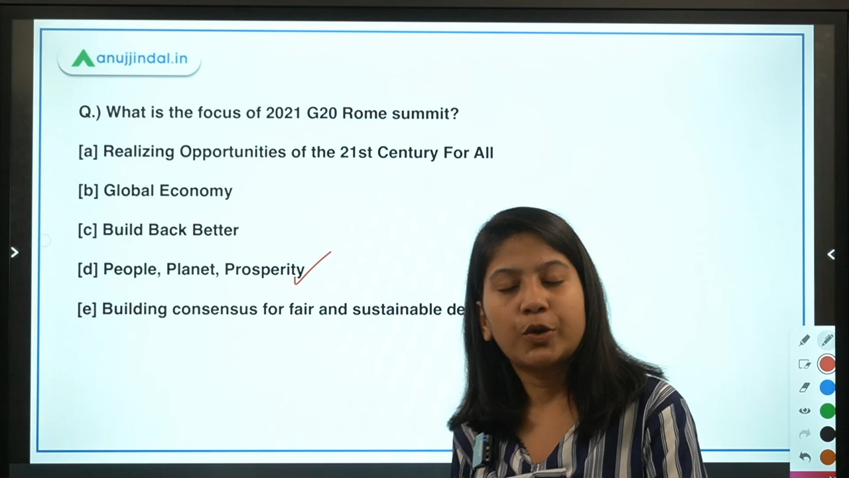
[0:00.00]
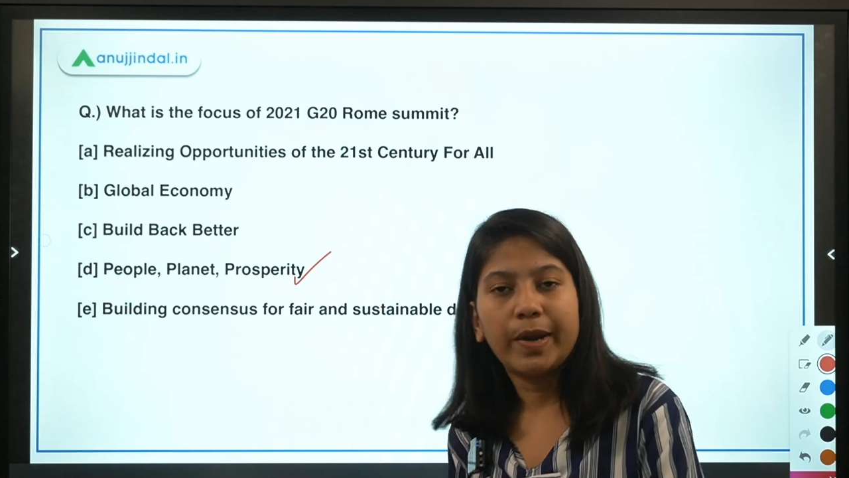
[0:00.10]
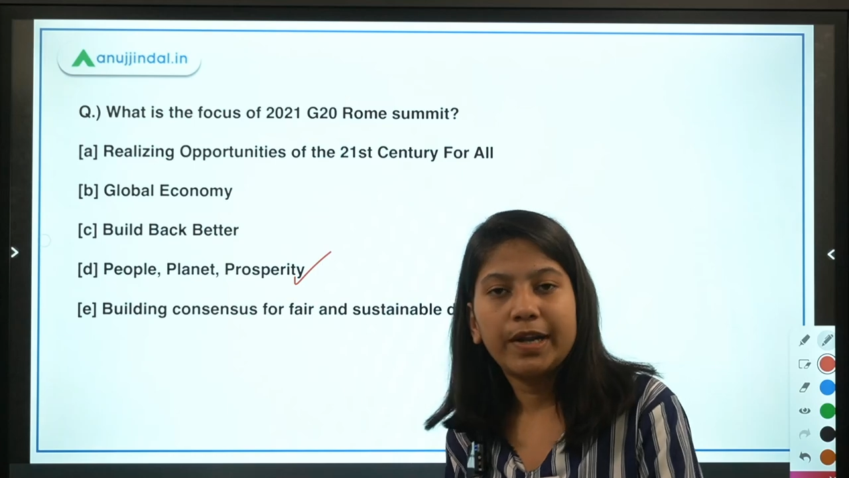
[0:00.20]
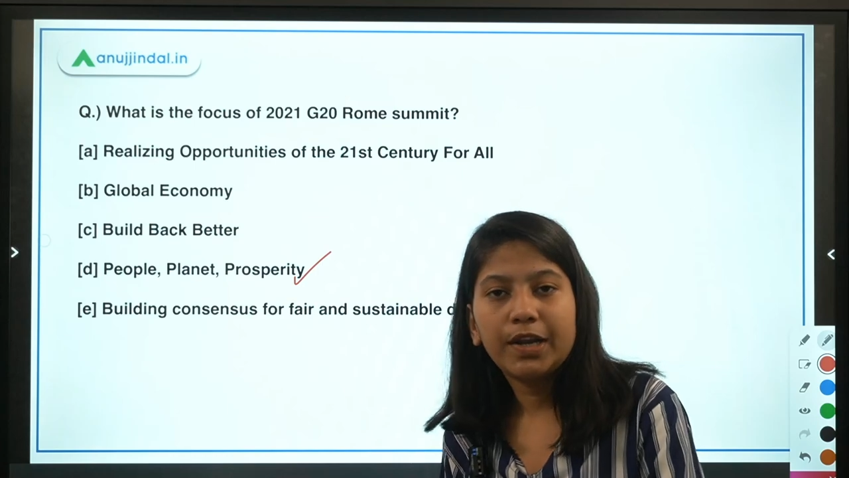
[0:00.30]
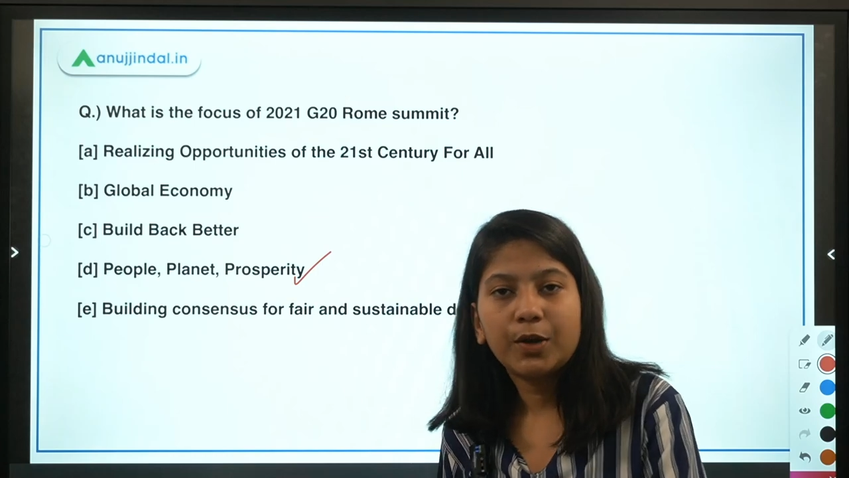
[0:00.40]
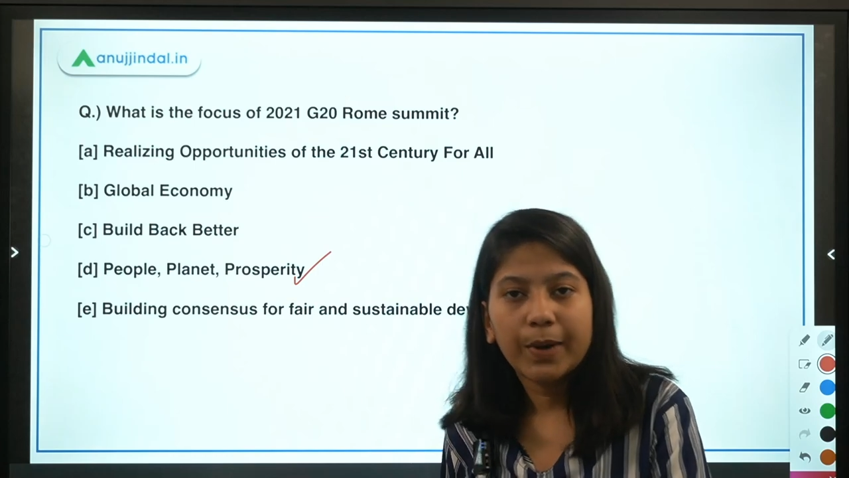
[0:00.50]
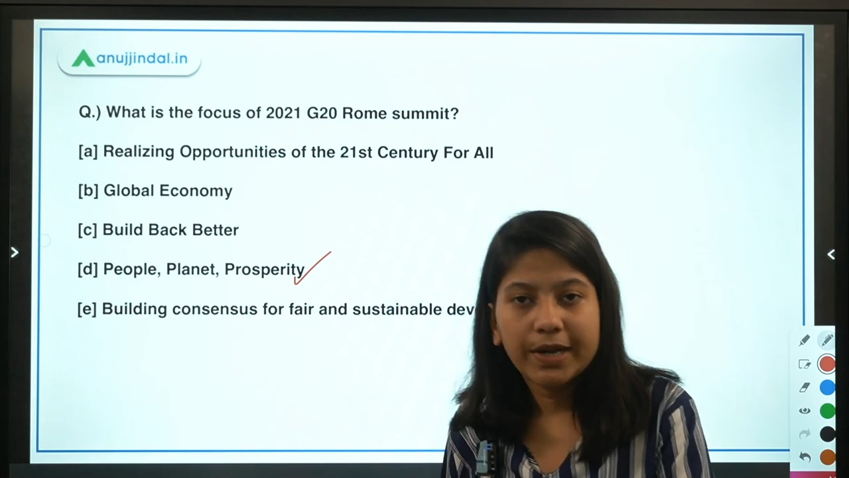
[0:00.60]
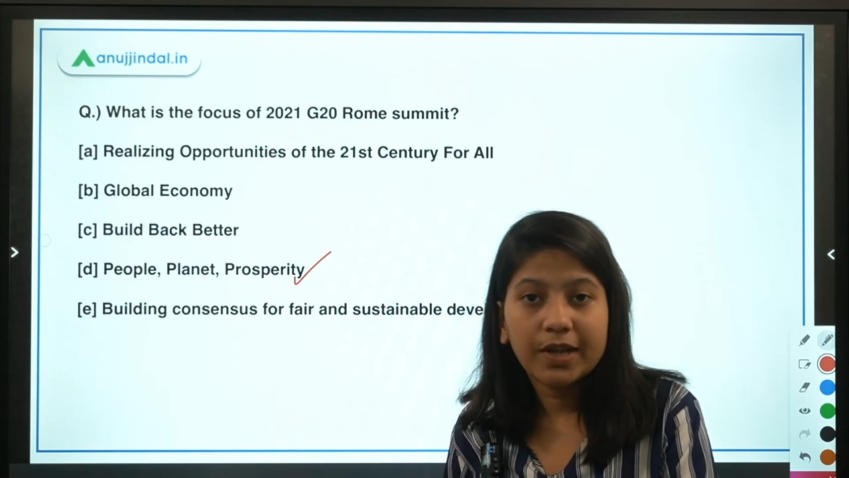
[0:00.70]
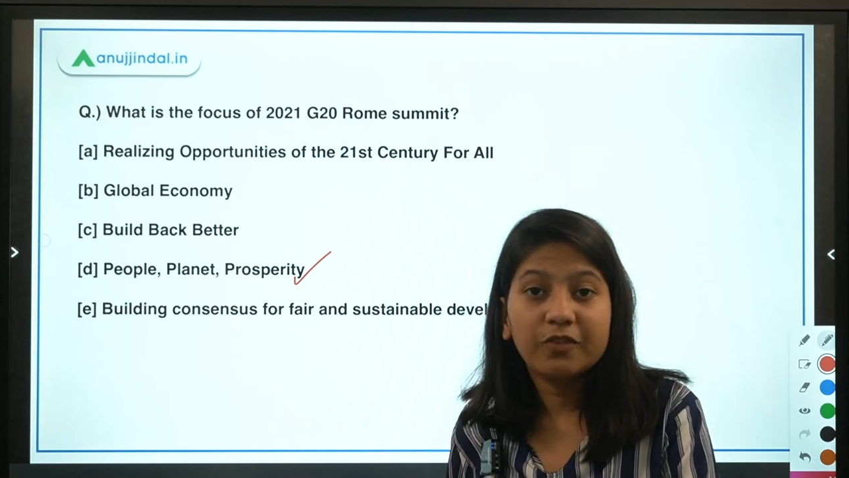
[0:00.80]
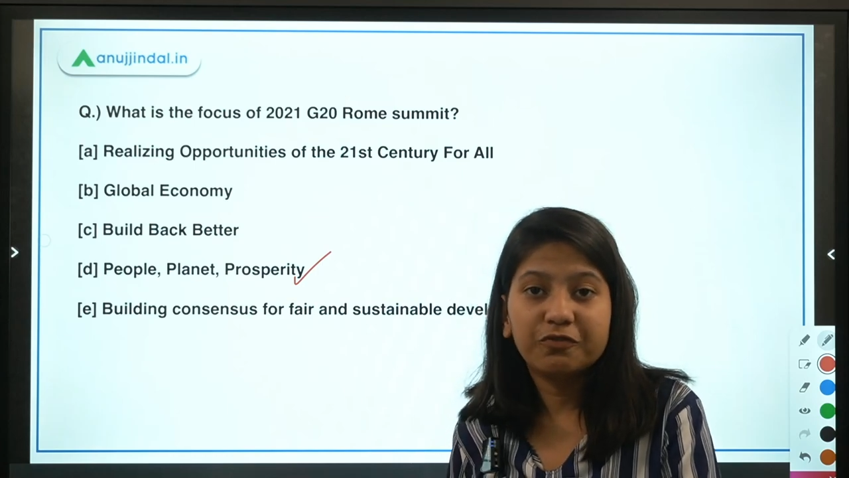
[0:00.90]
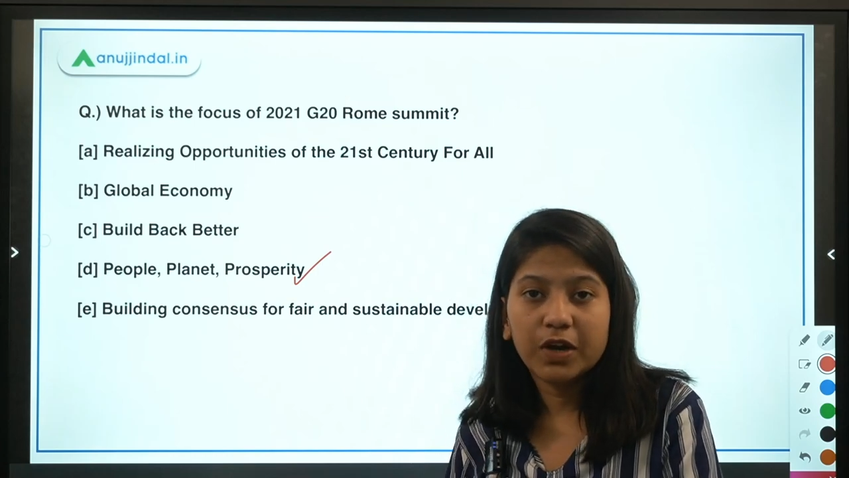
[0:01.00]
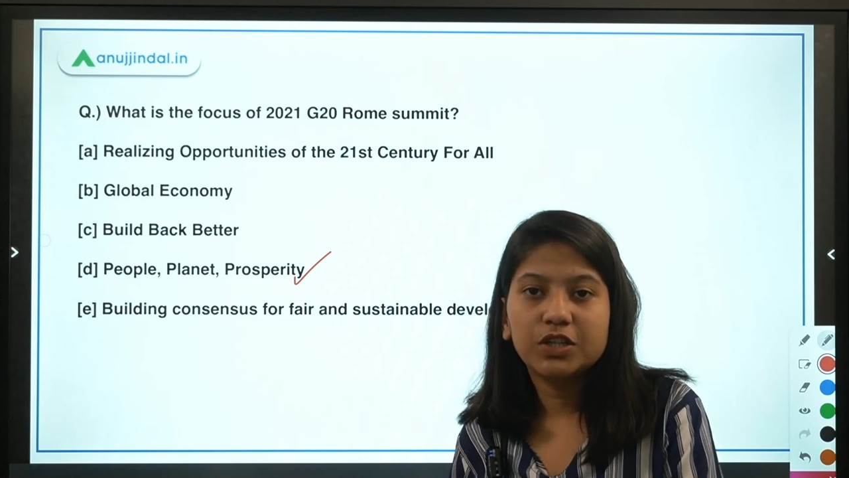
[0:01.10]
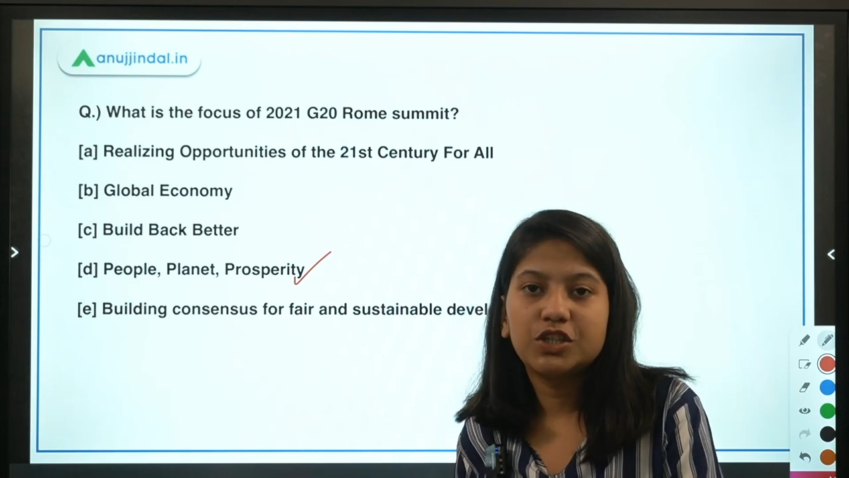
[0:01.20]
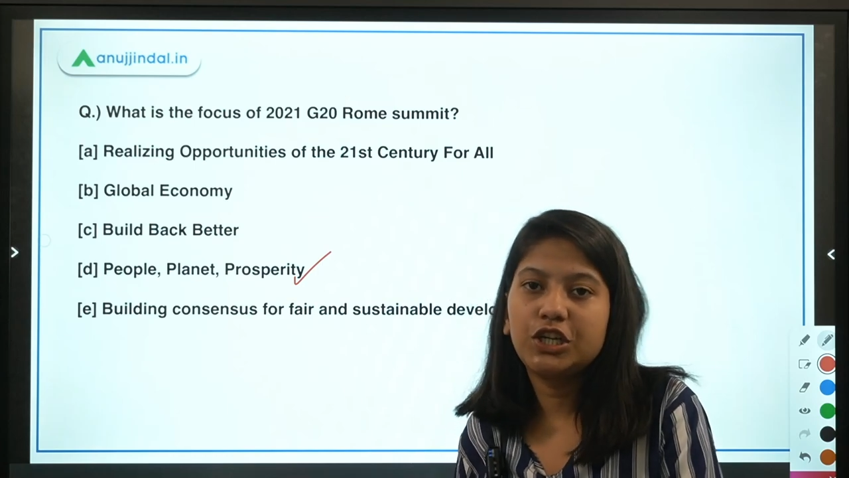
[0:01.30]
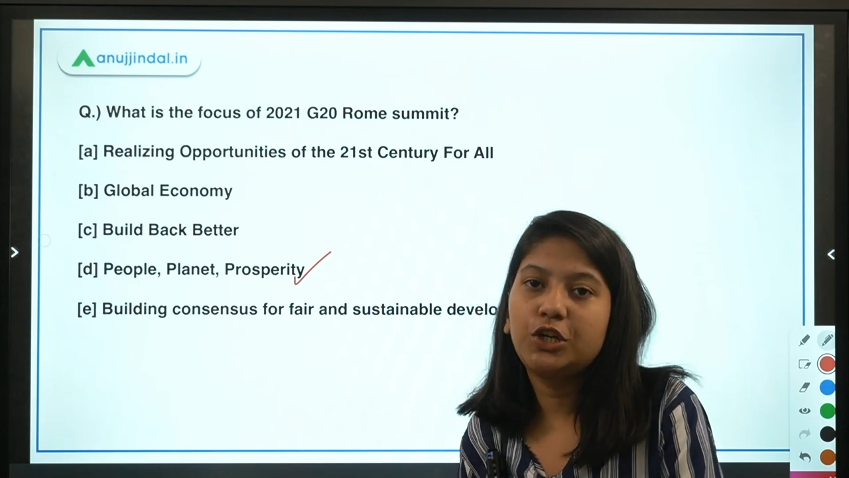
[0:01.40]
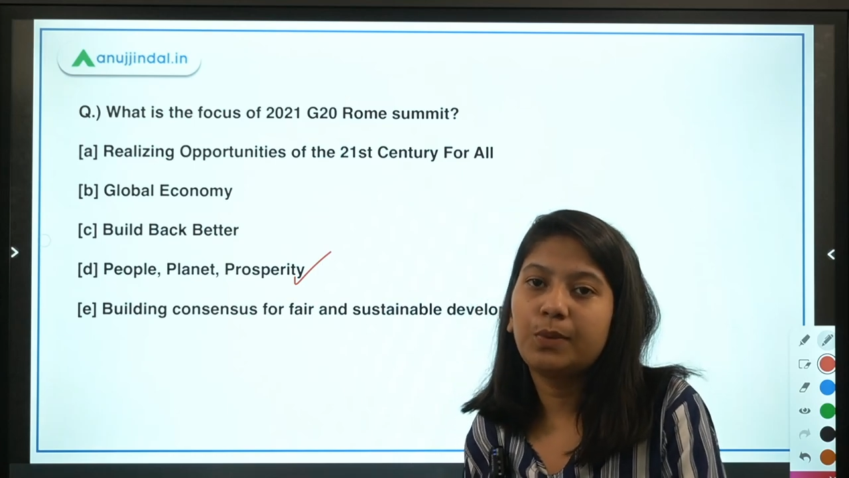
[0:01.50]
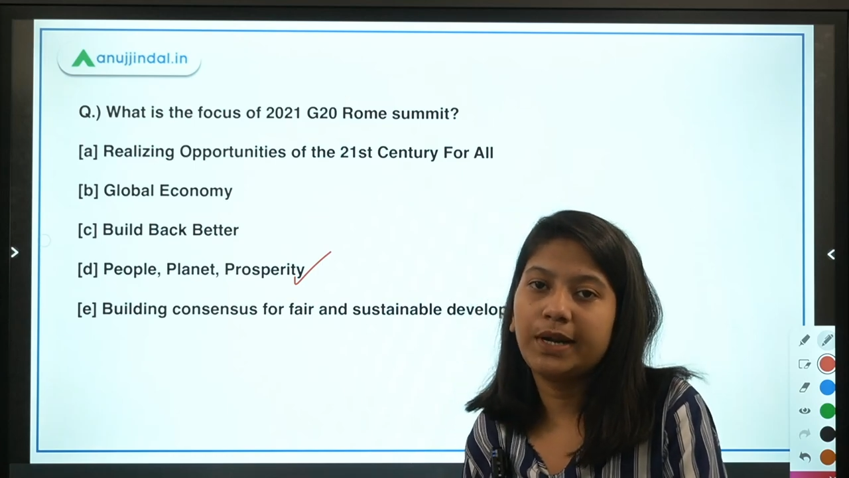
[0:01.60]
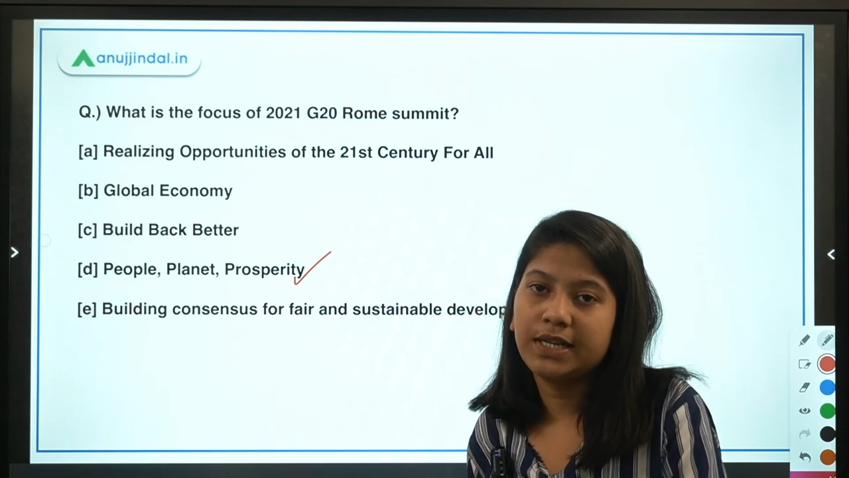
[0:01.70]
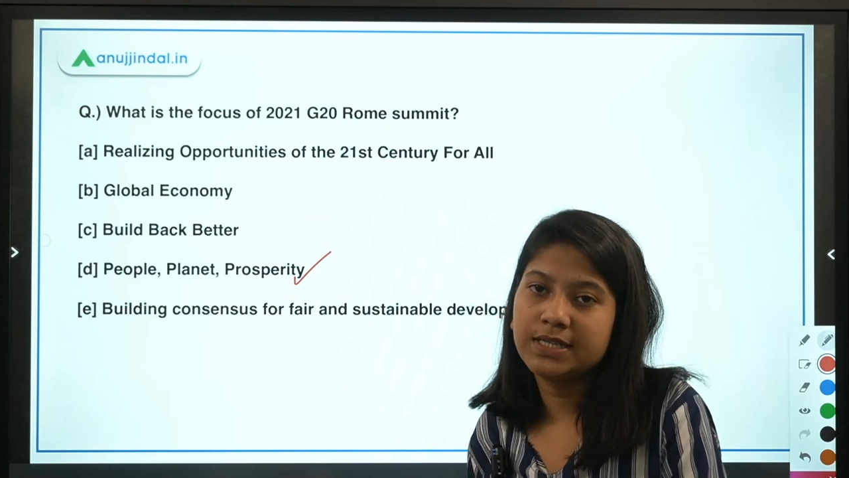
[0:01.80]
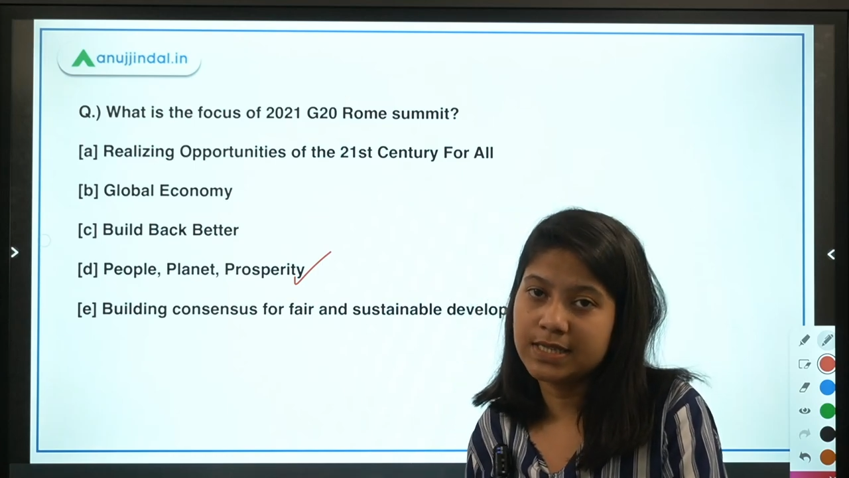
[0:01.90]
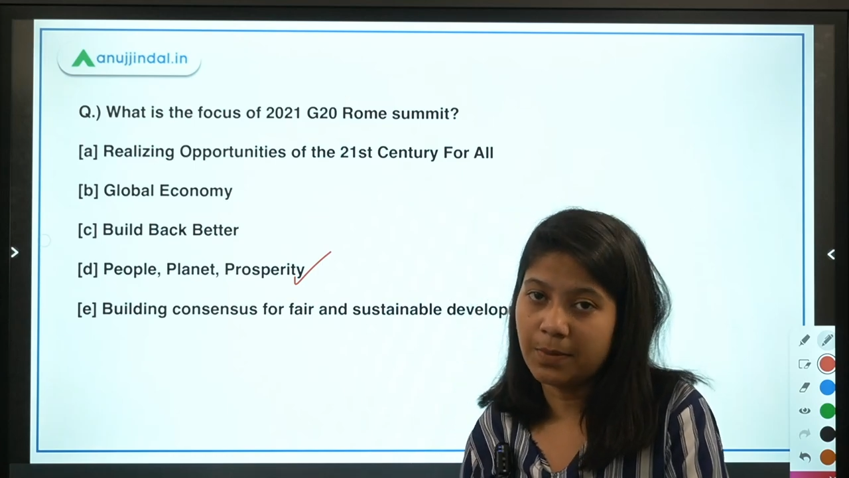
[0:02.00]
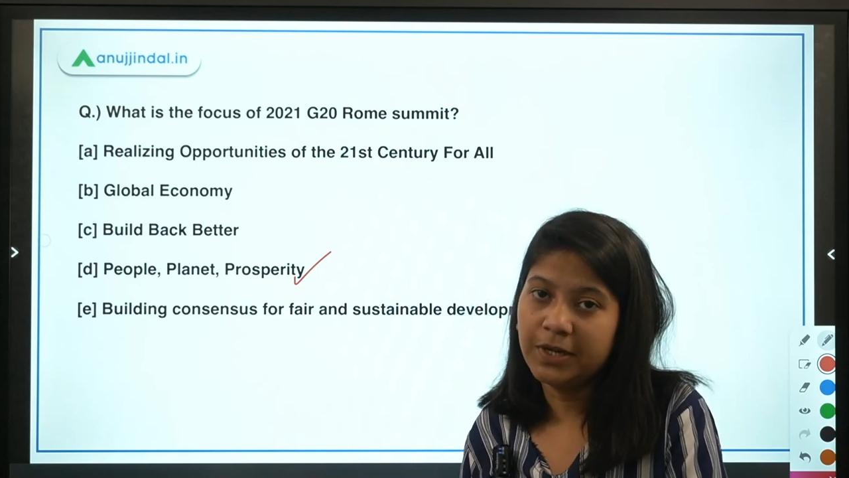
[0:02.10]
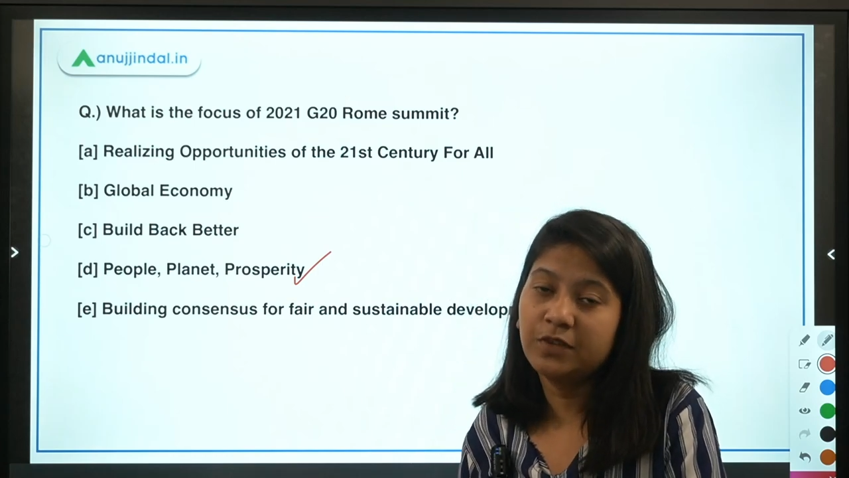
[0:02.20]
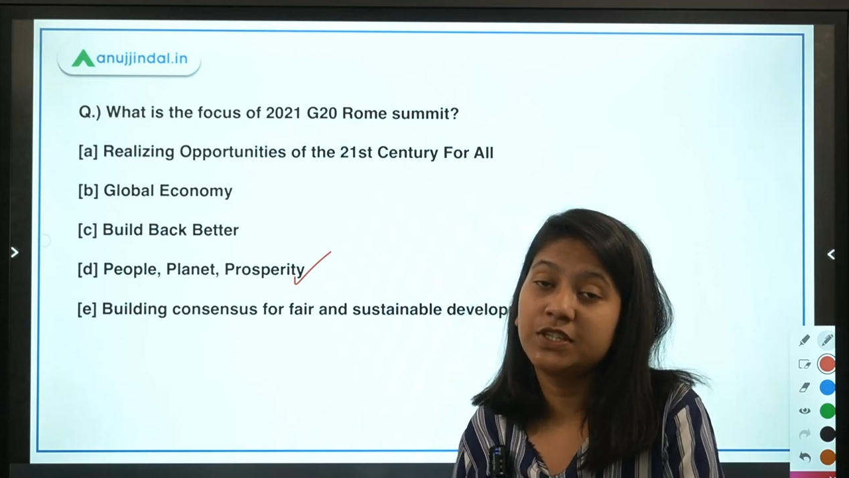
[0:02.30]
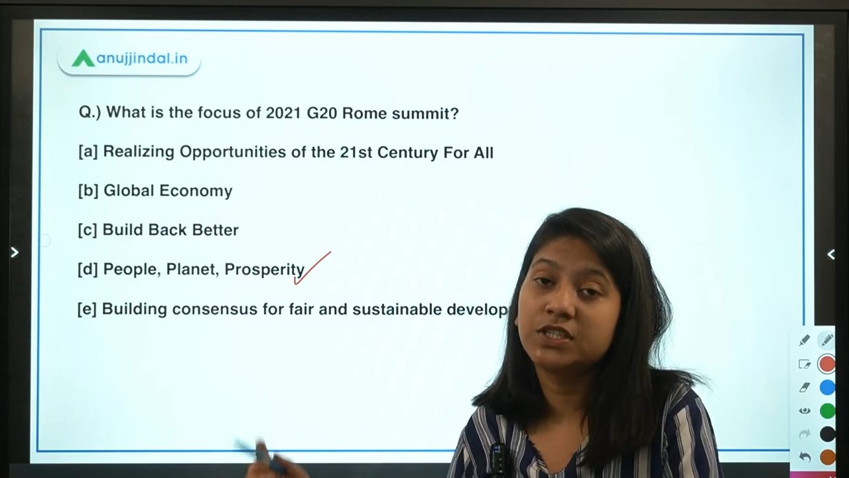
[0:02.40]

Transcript: 2021 G20 Summit,